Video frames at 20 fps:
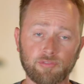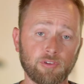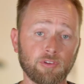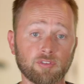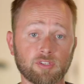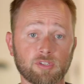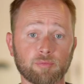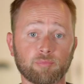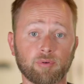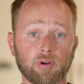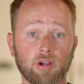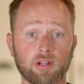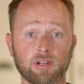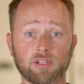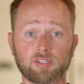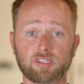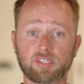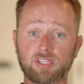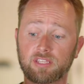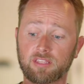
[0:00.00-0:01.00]
used some
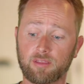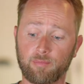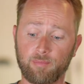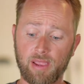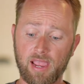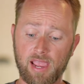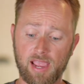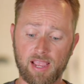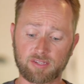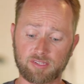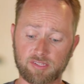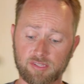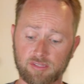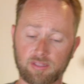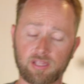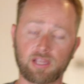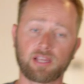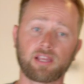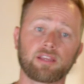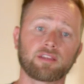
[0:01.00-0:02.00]
products in the past
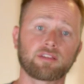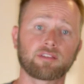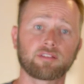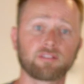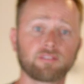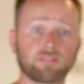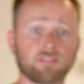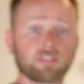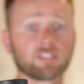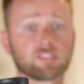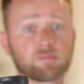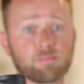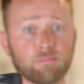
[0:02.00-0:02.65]
like this